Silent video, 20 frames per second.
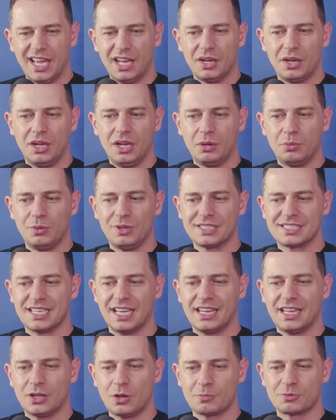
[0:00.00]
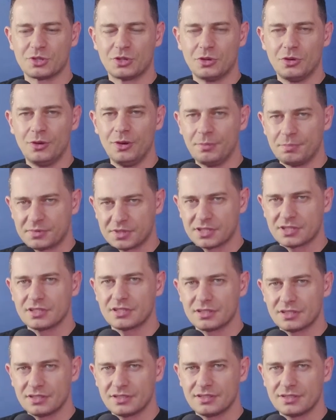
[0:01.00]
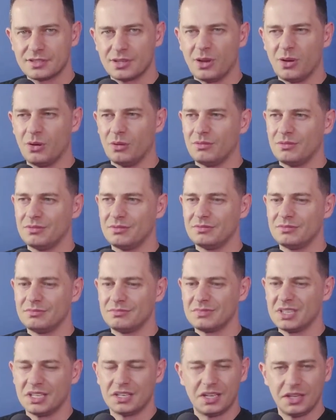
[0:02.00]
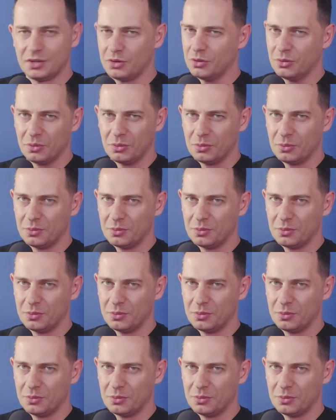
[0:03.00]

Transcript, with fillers: and it will say that option, oops. So continue.